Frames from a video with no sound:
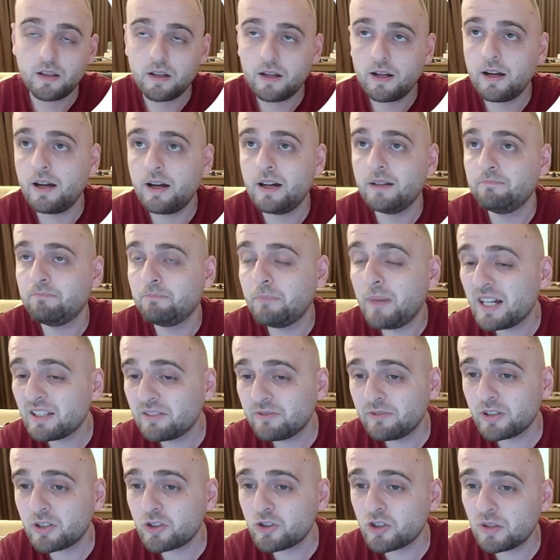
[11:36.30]
a bad
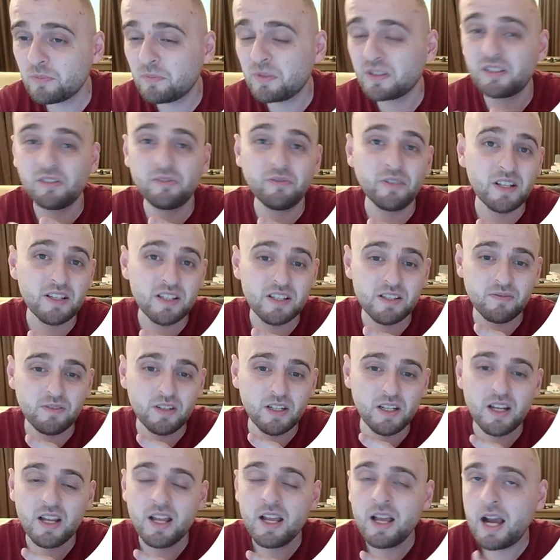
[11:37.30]
fixture, but offensively,
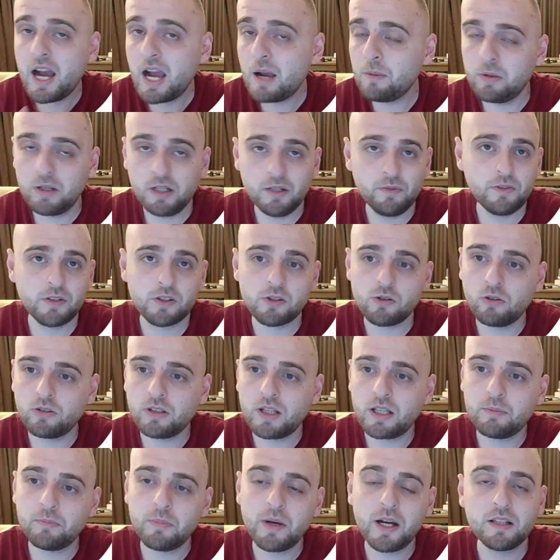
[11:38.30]
I believe it's not
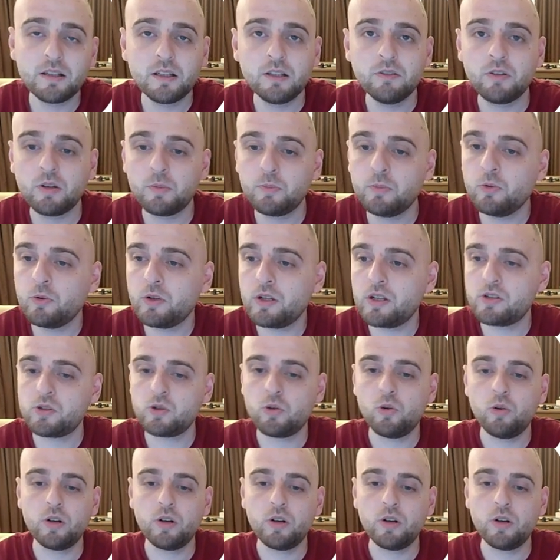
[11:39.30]
that bad. Liverpool can score